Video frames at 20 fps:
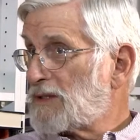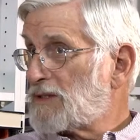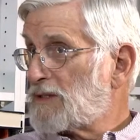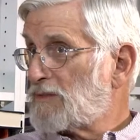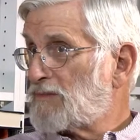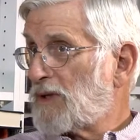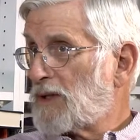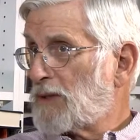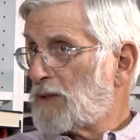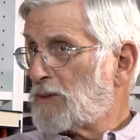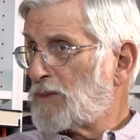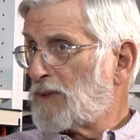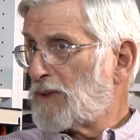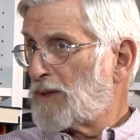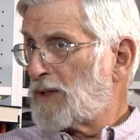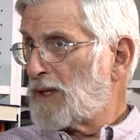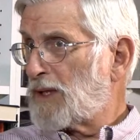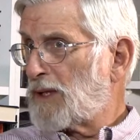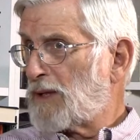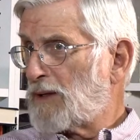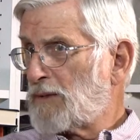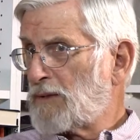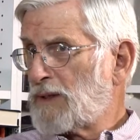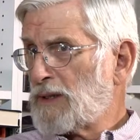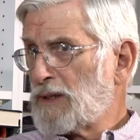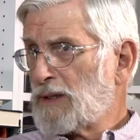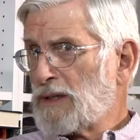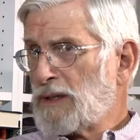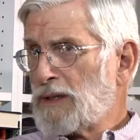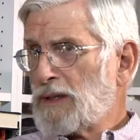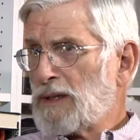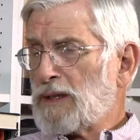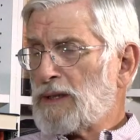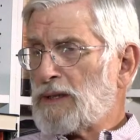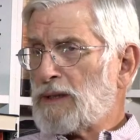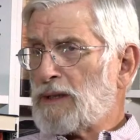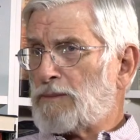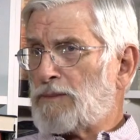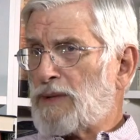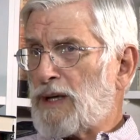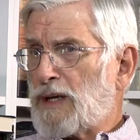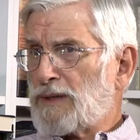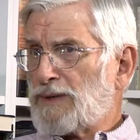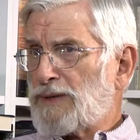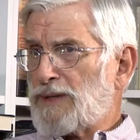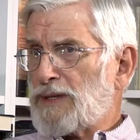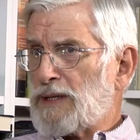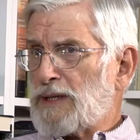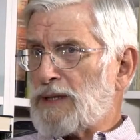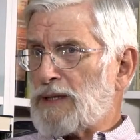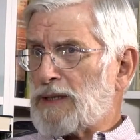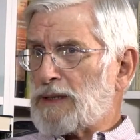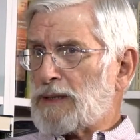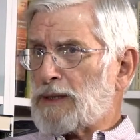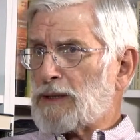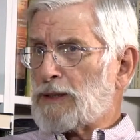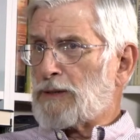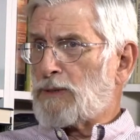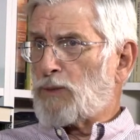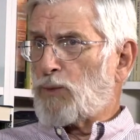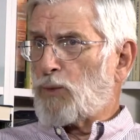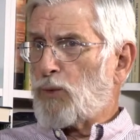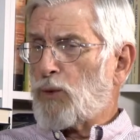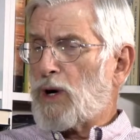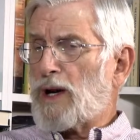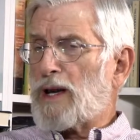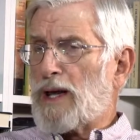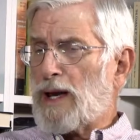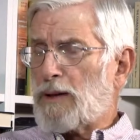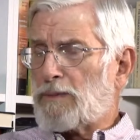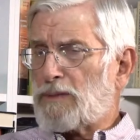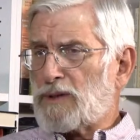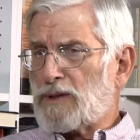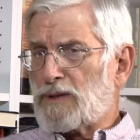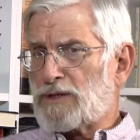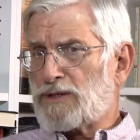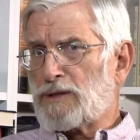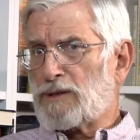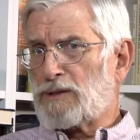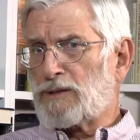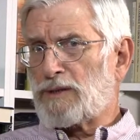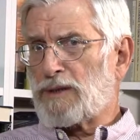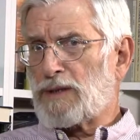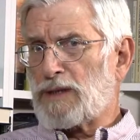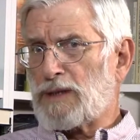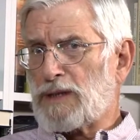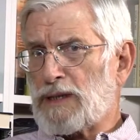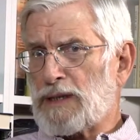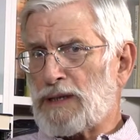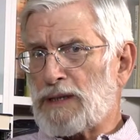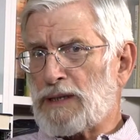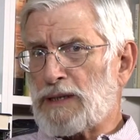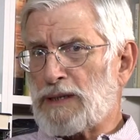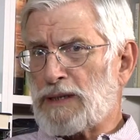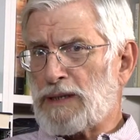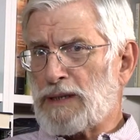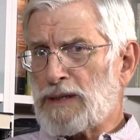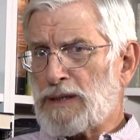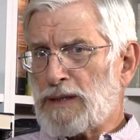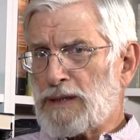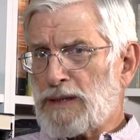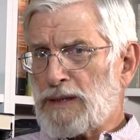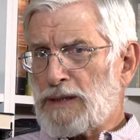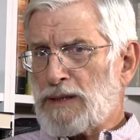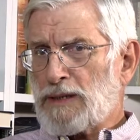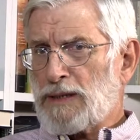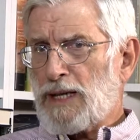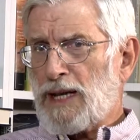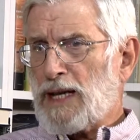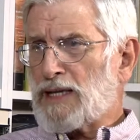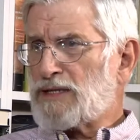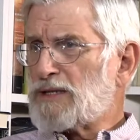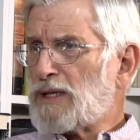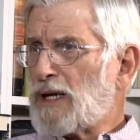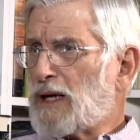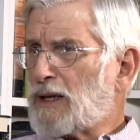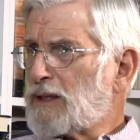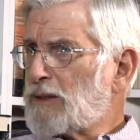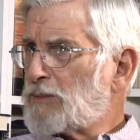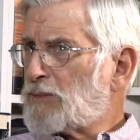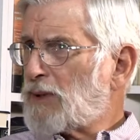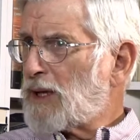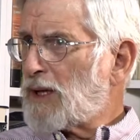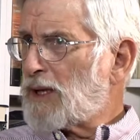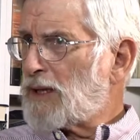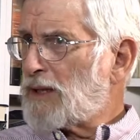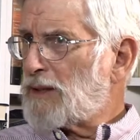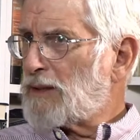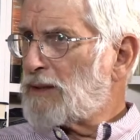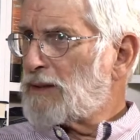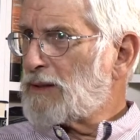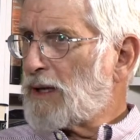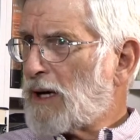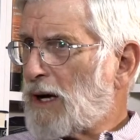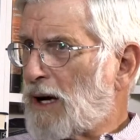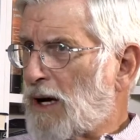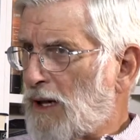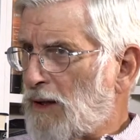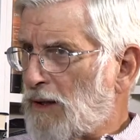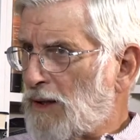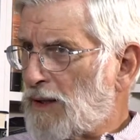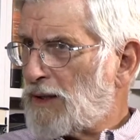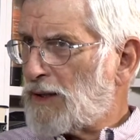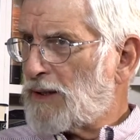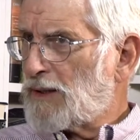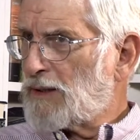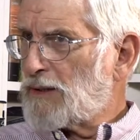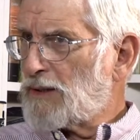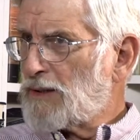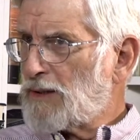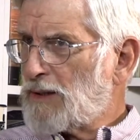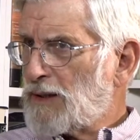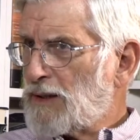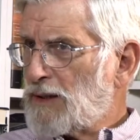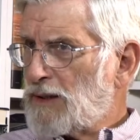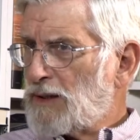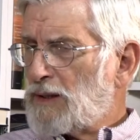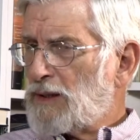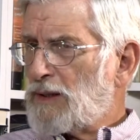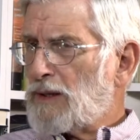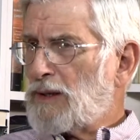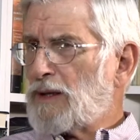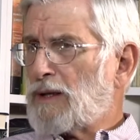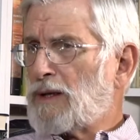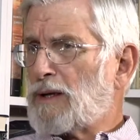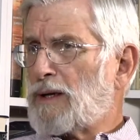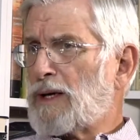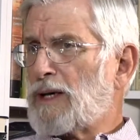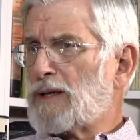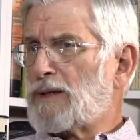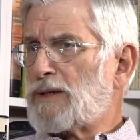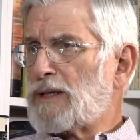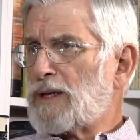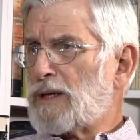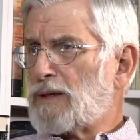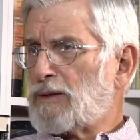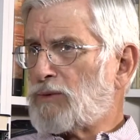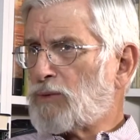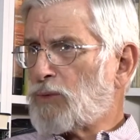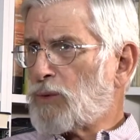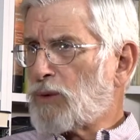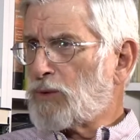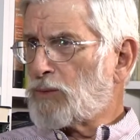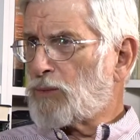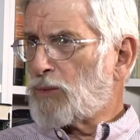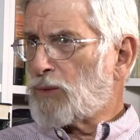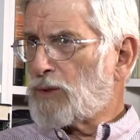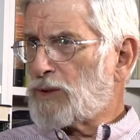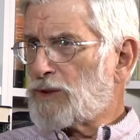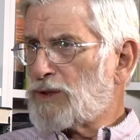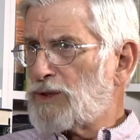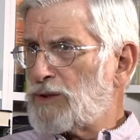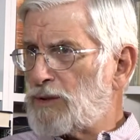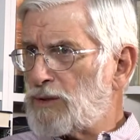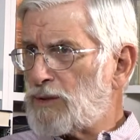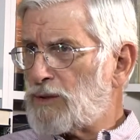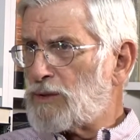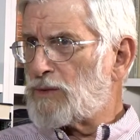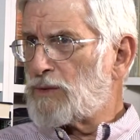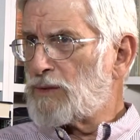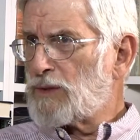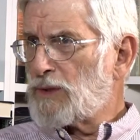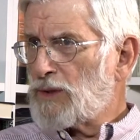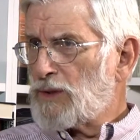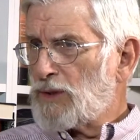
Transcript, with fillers: that's available now about the uh, what happened to children in Nazi-occupied Holland uh, at the end of World War II,